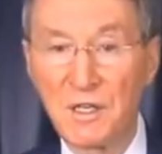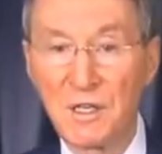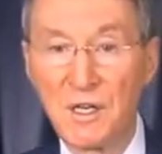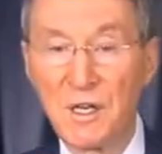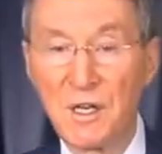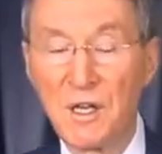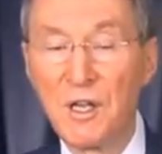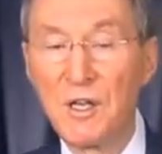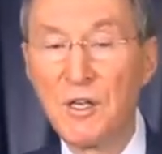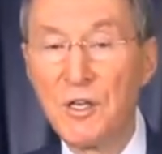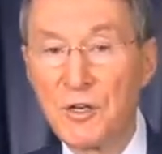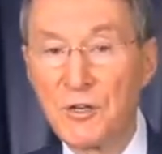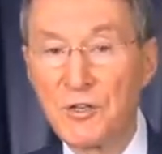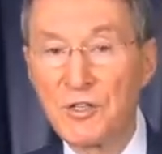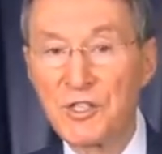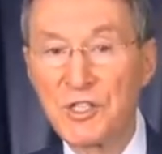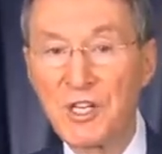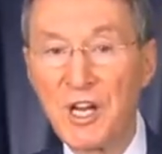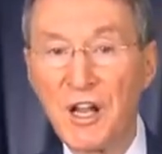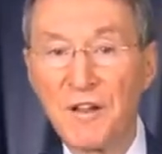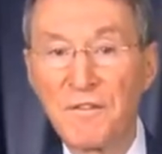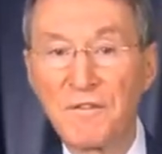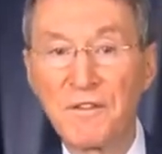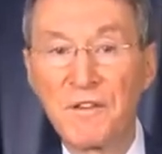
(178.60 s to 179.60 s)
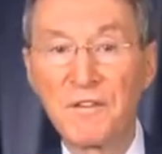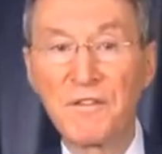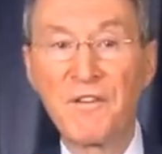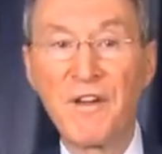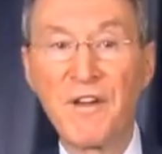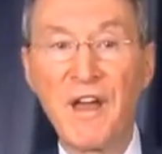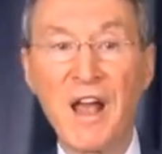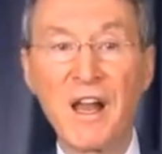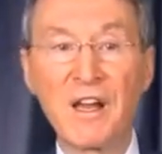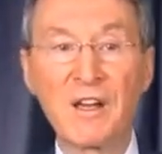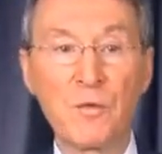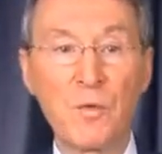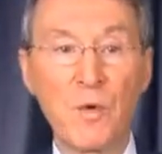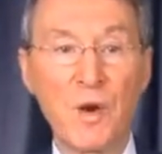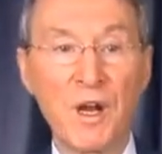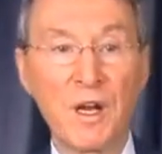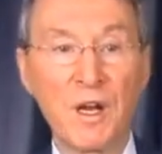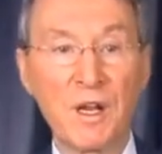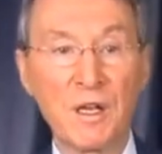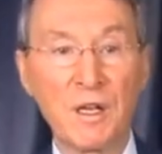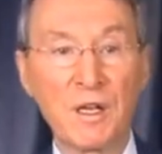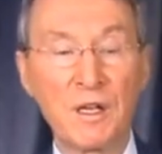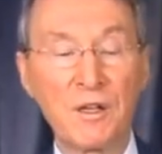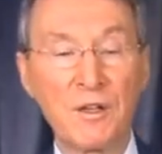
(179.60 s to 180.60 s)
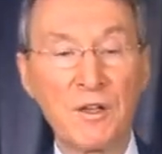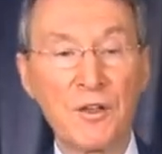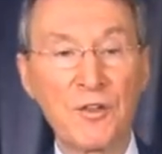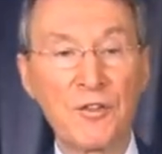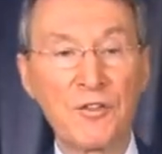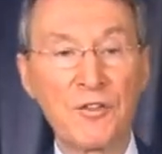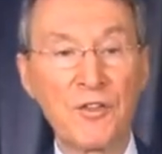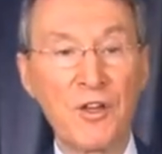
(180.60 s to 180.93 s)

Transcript: it, you're self evaluating. Your